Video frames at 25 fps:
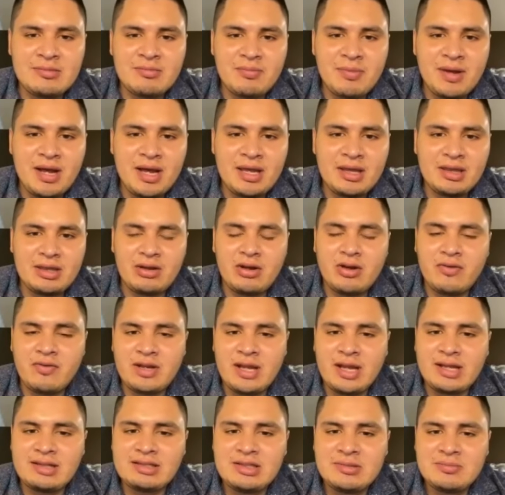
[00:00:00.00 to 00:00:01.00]
by the
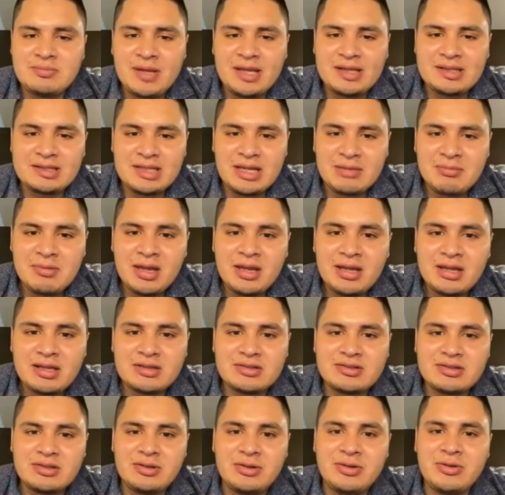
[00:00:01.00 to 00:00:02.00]
COVID-19 pandemic
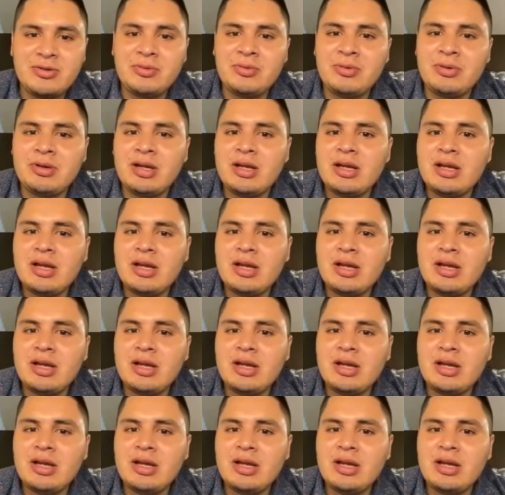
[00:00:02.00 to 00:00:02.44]
due